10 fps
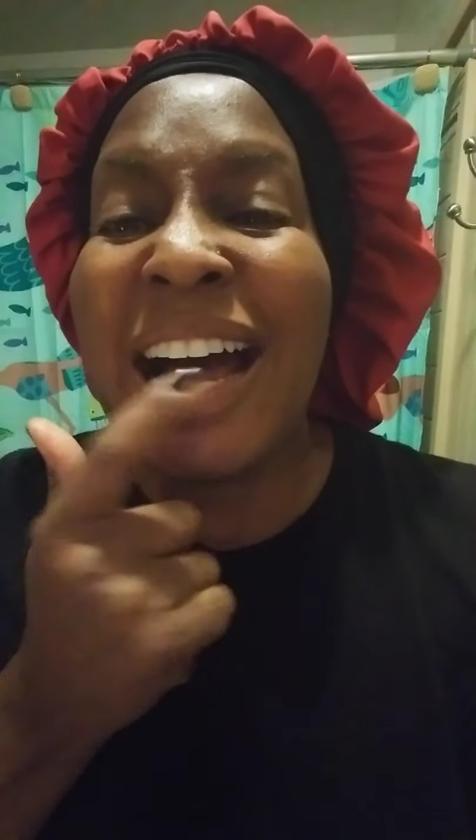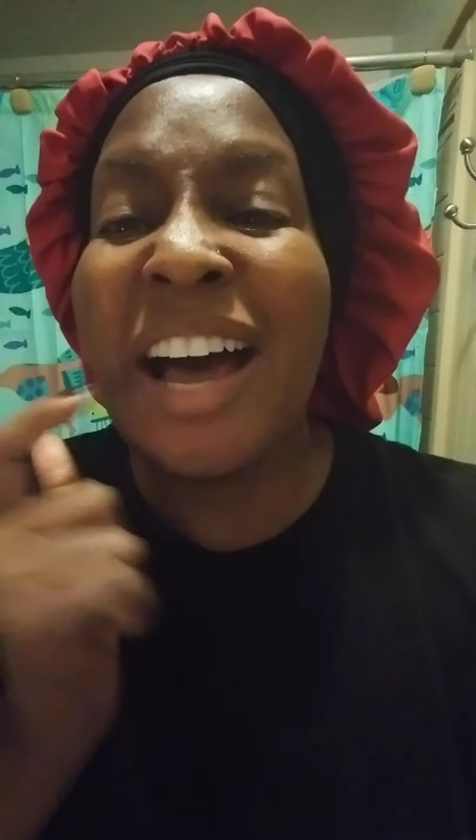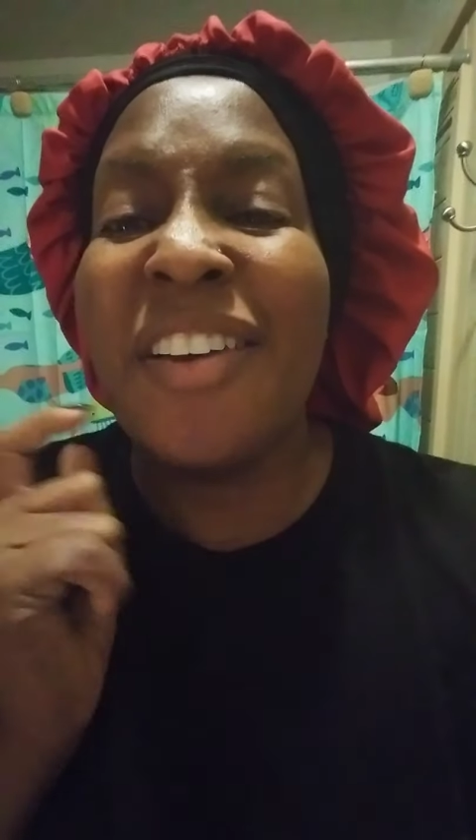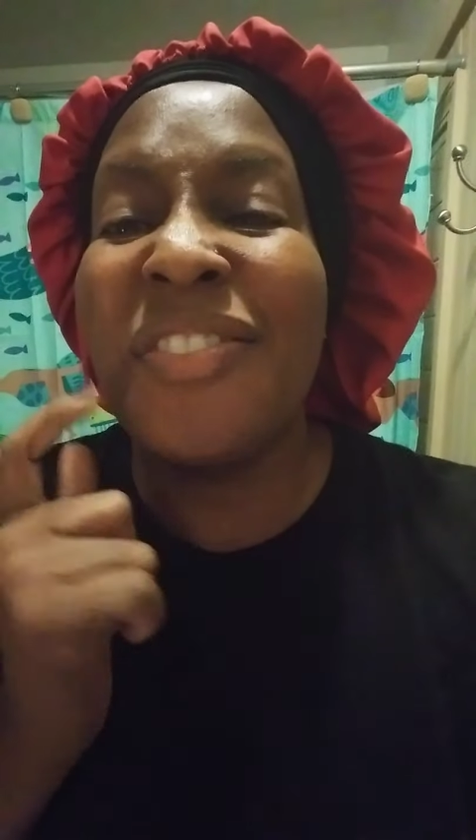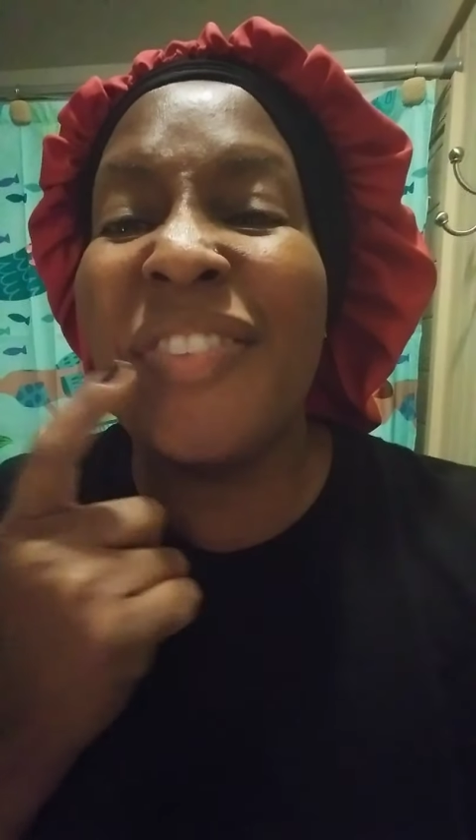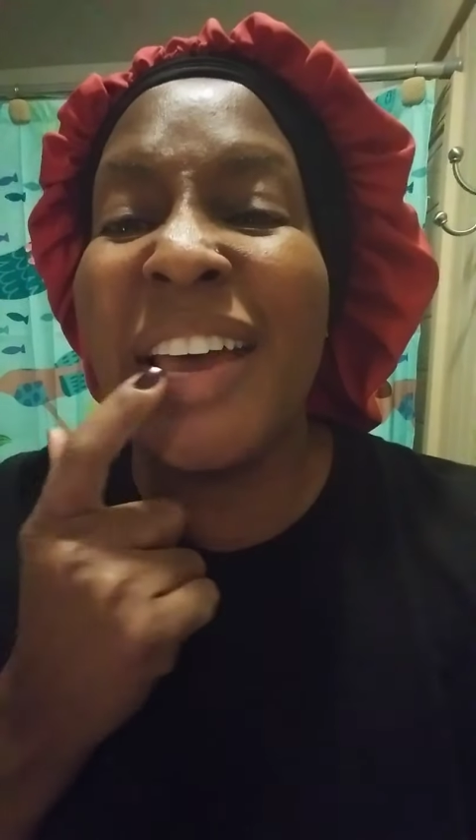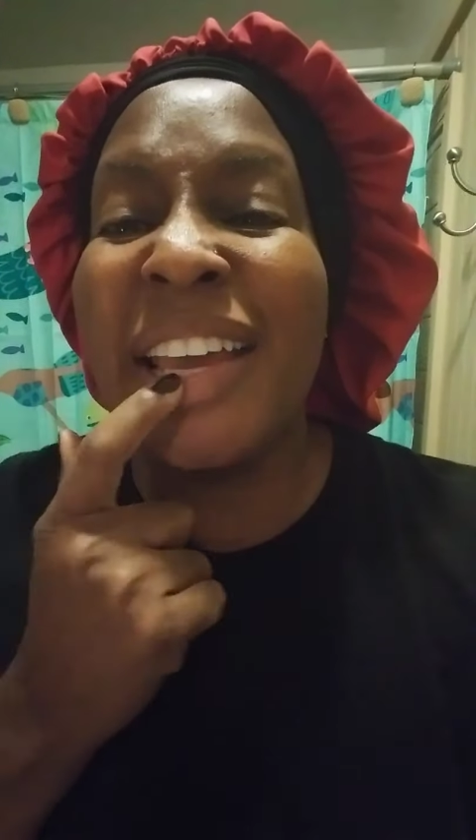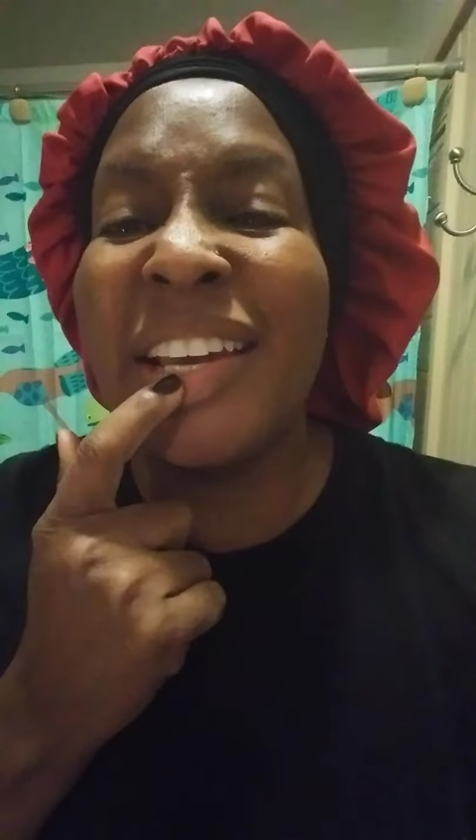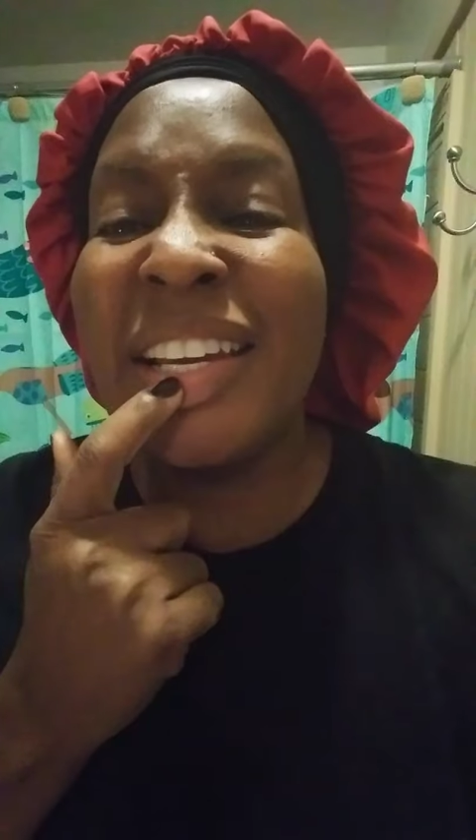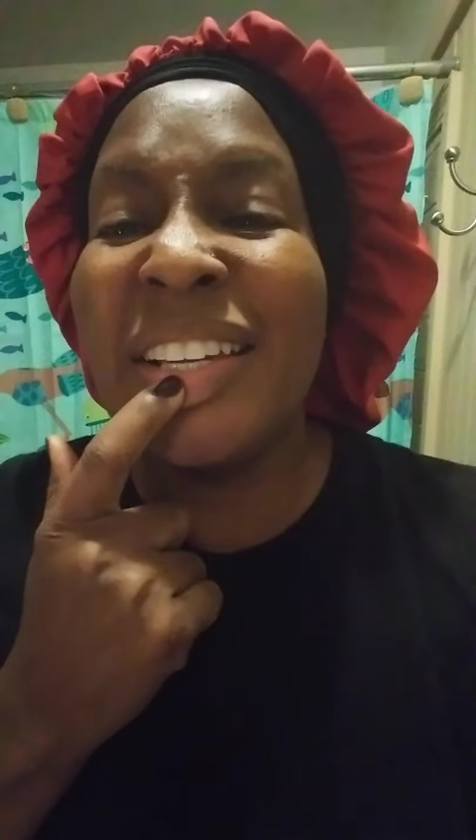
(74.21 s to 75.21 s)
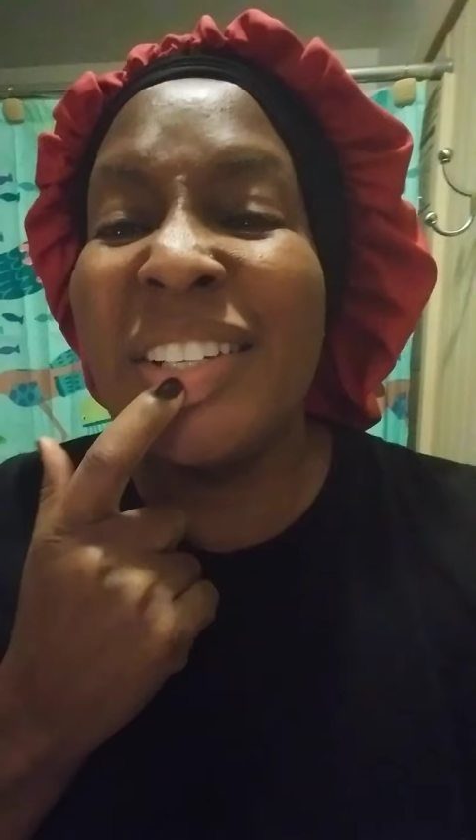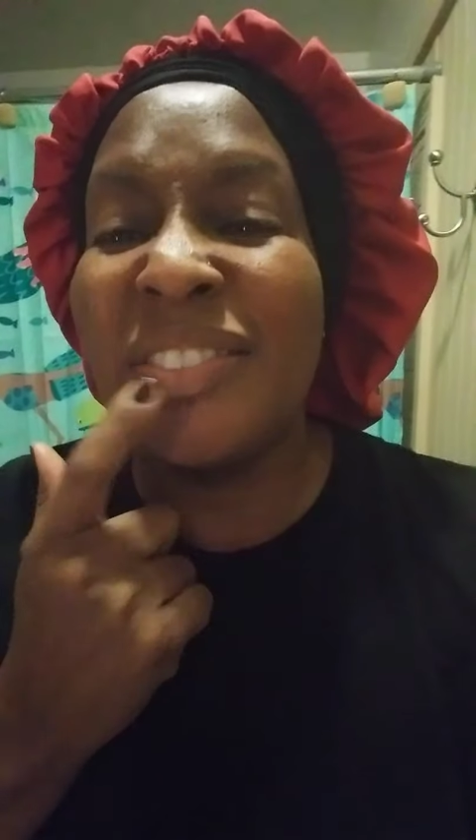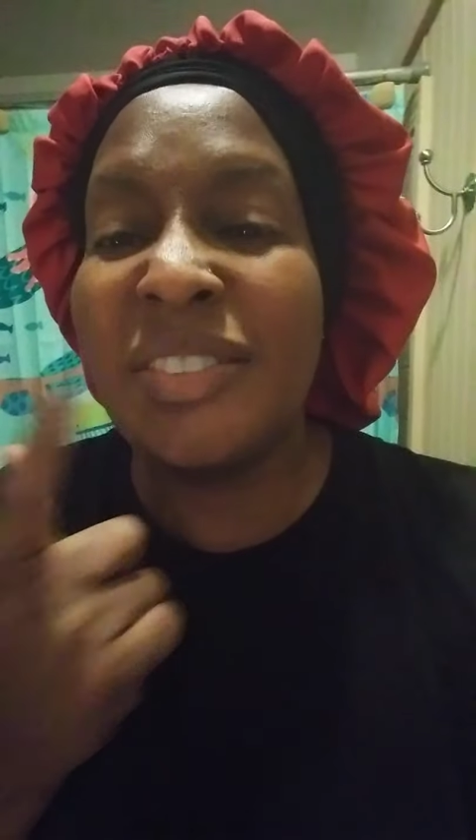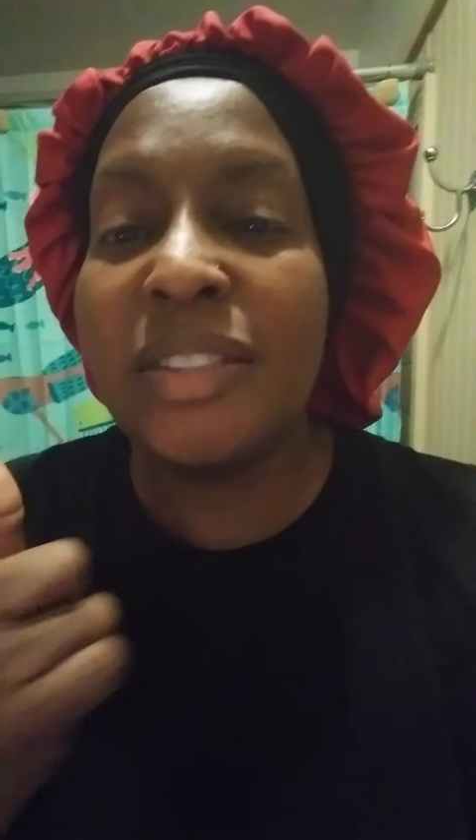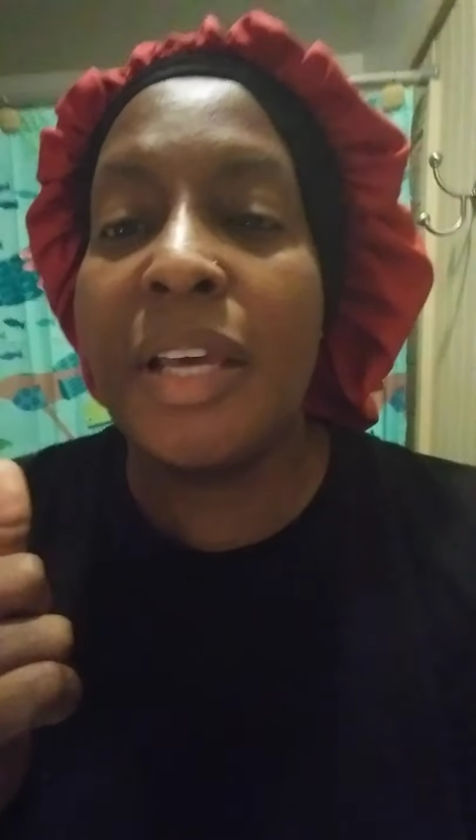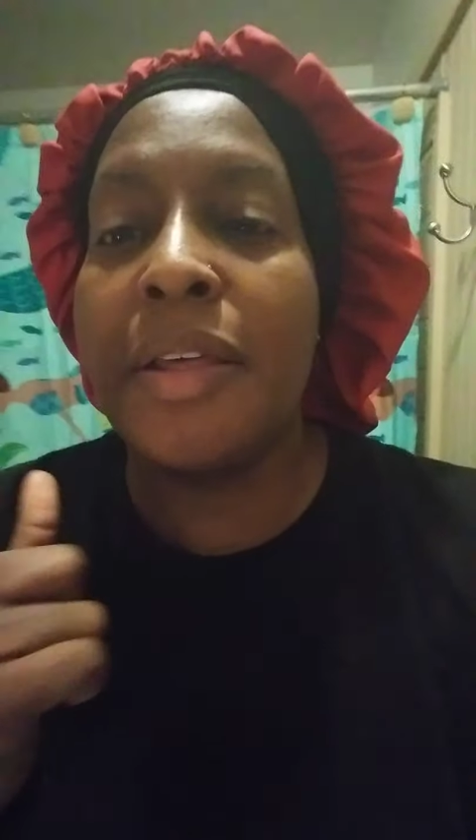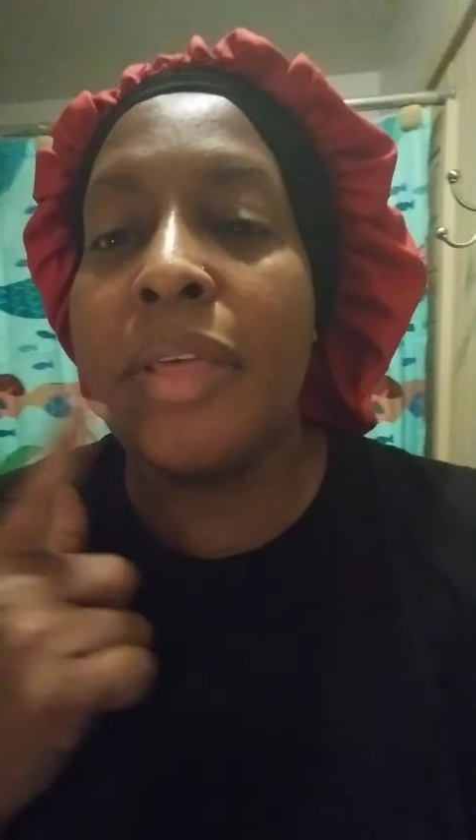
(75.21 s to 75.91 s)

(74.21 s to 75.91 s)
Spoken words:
I found